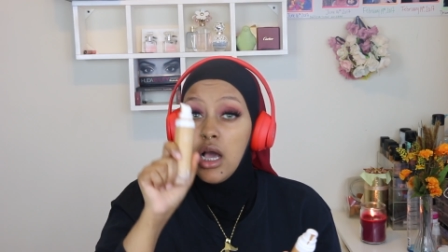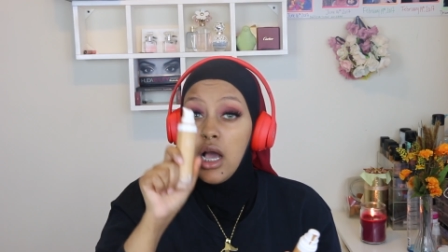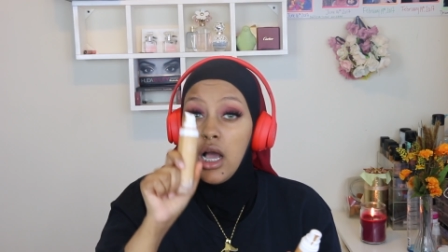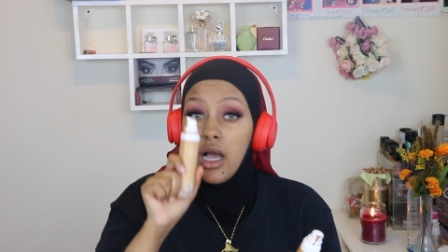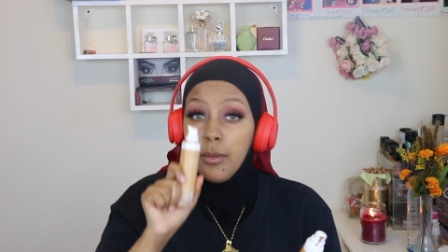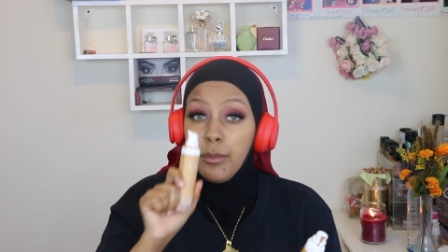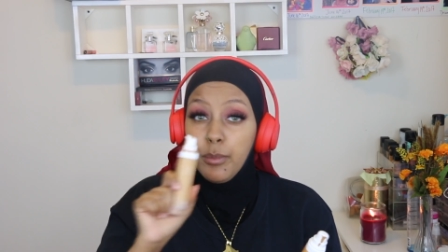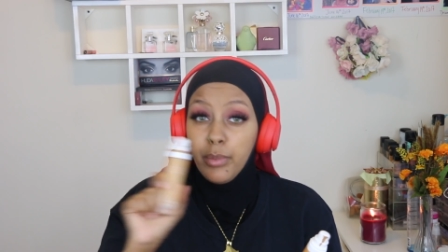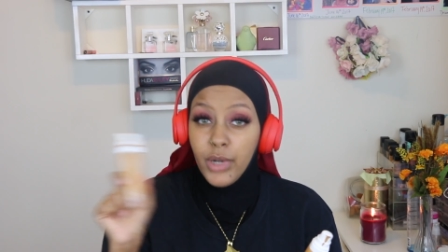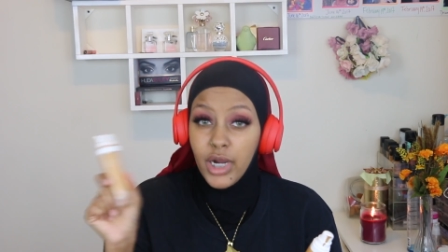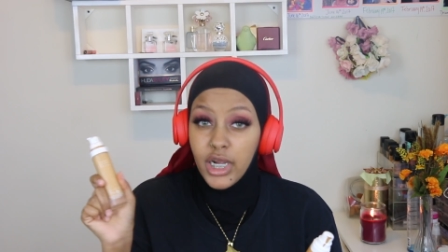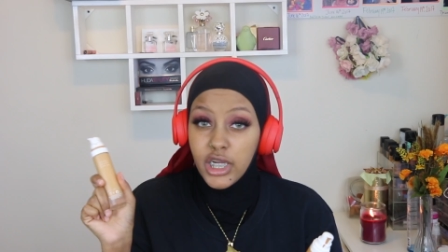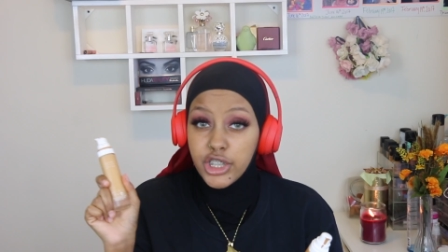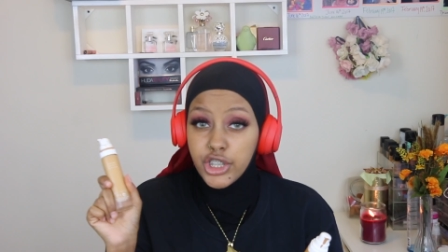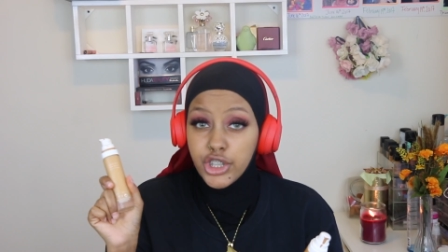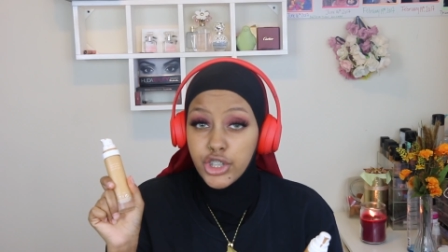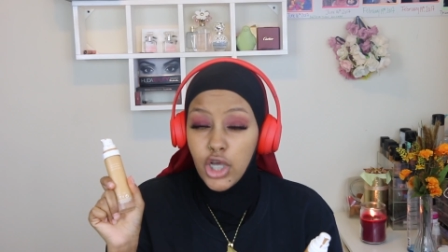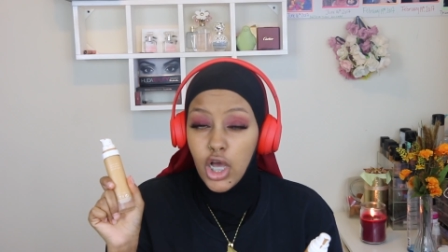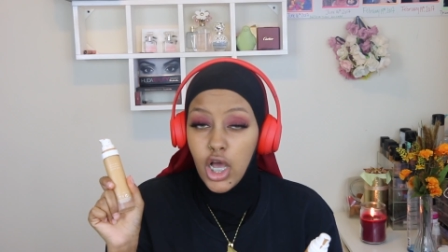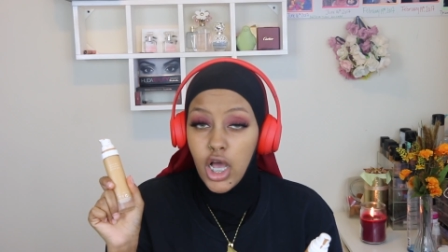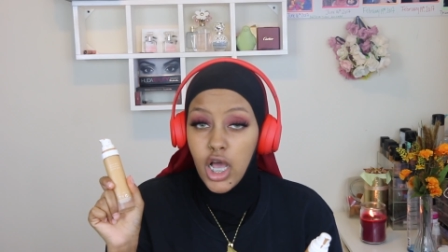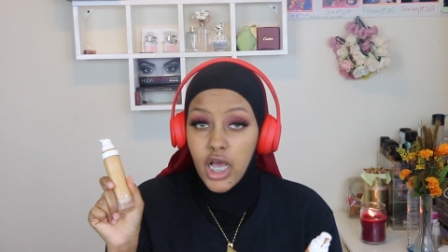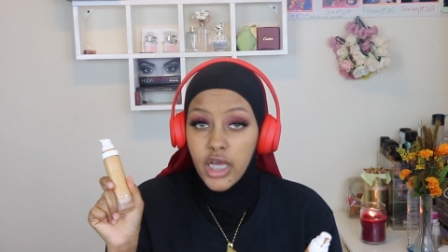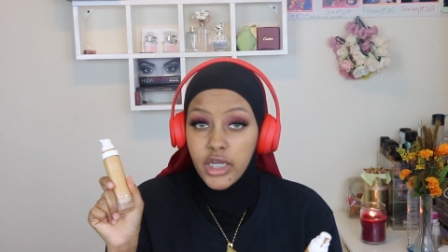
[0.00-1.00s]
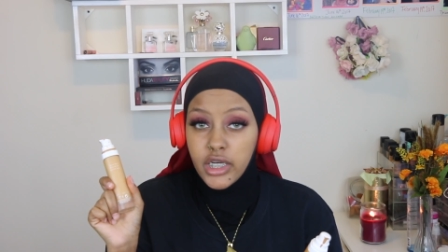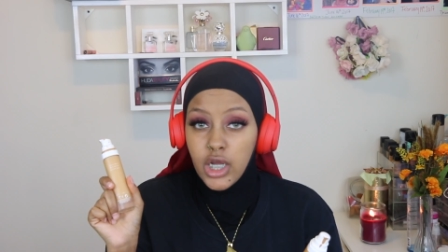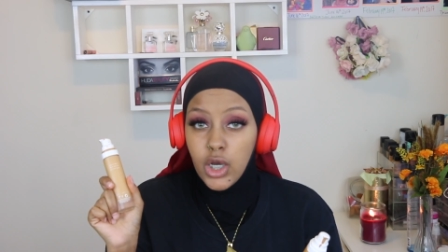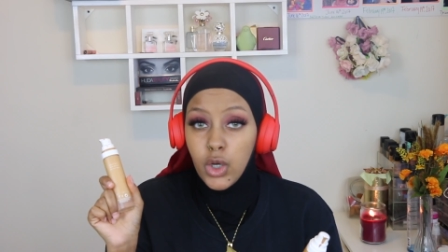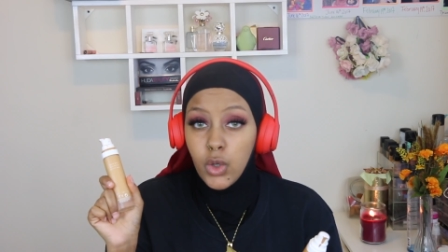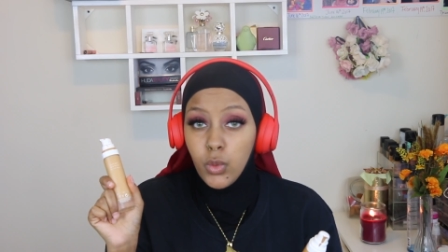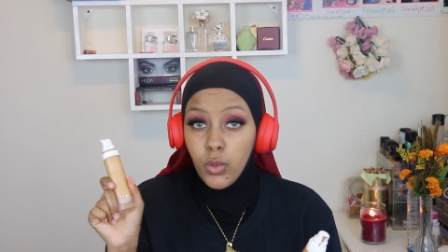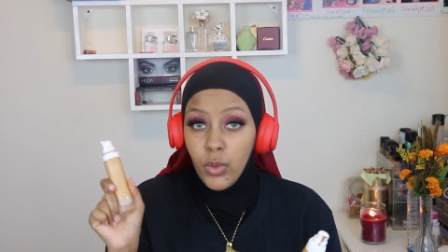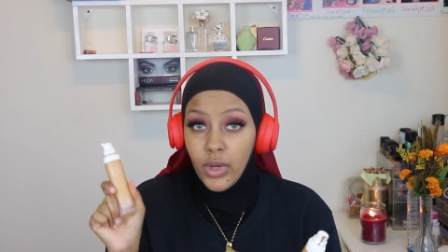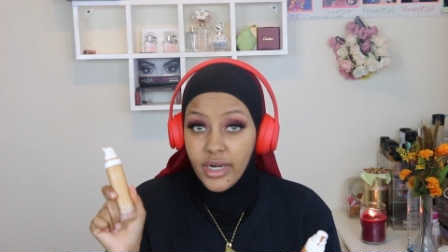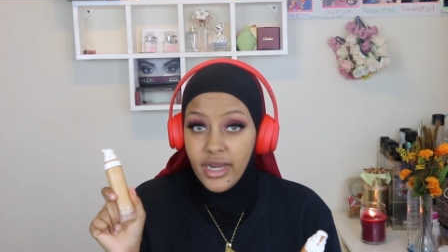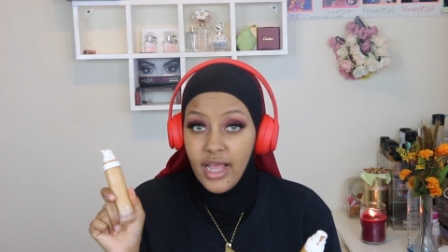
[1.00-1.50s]
a brush on
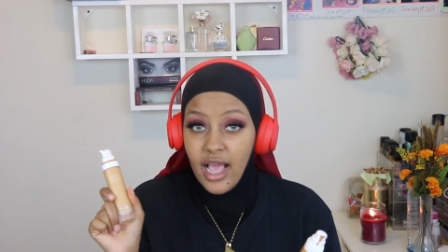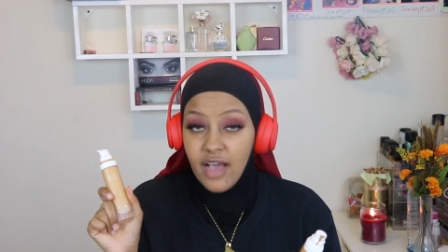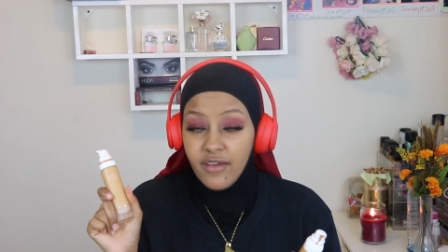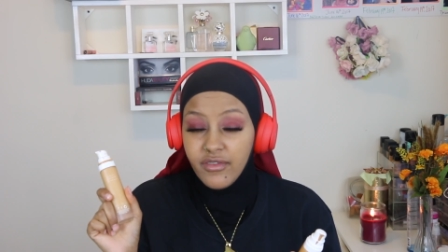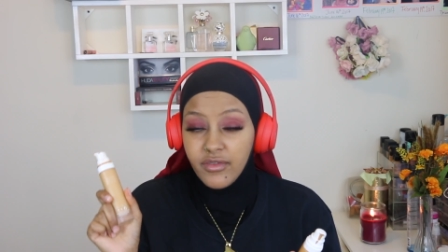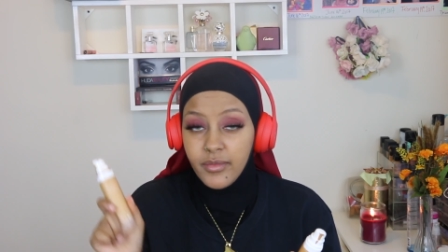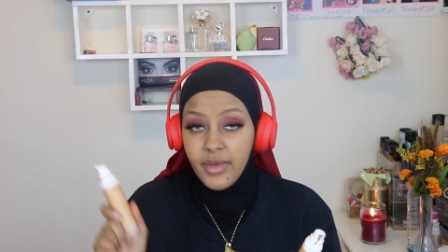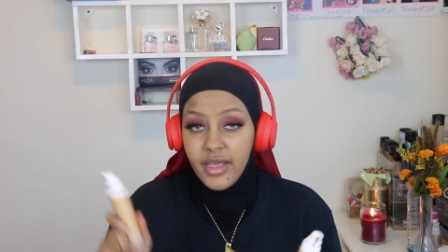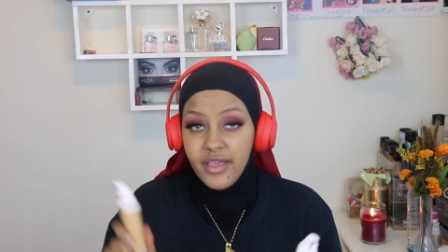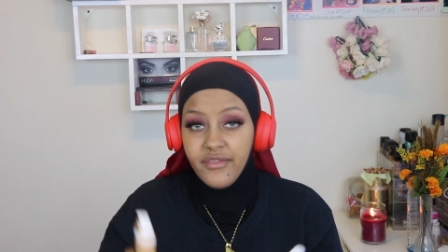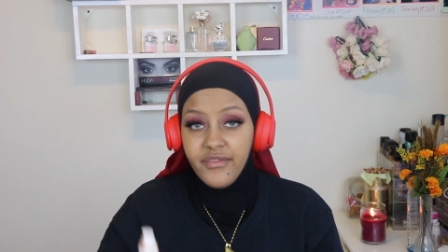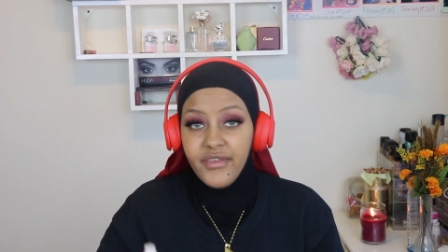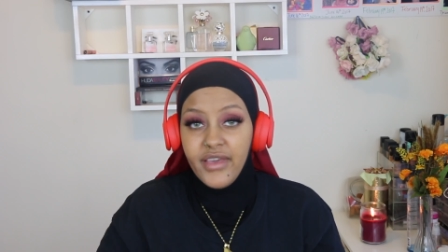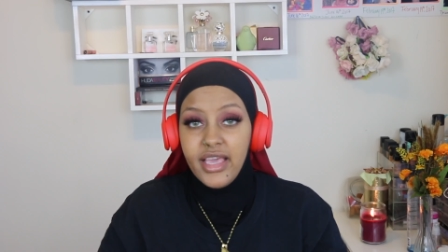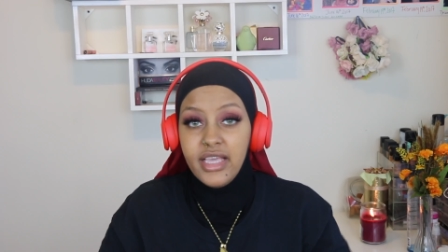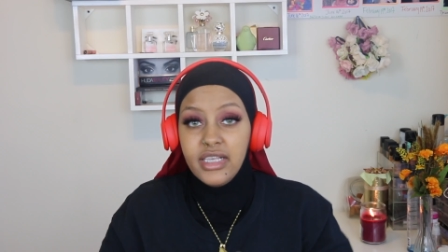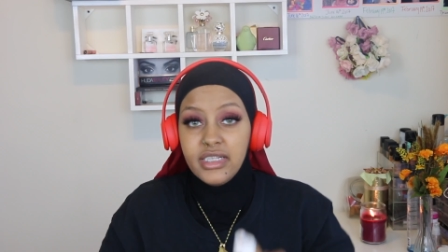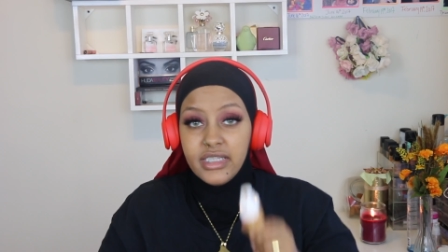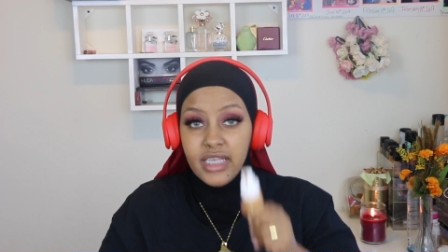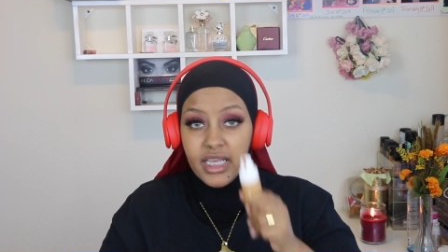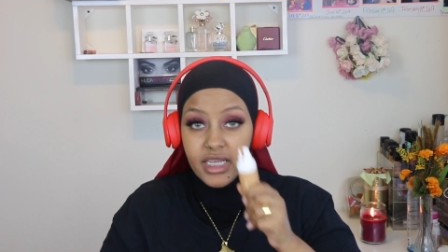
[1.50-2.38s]
one half of my face